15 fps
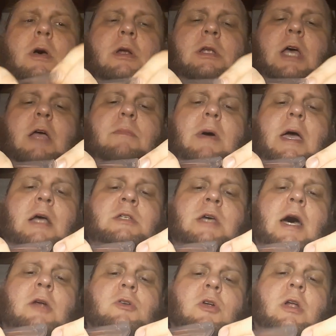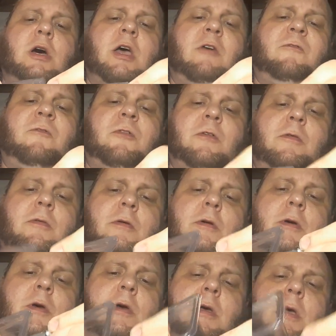Take my X-Acto knife
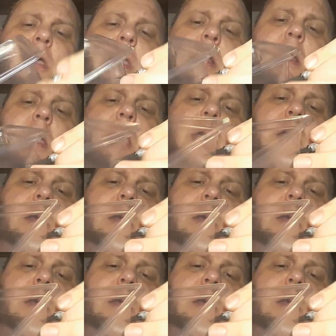and I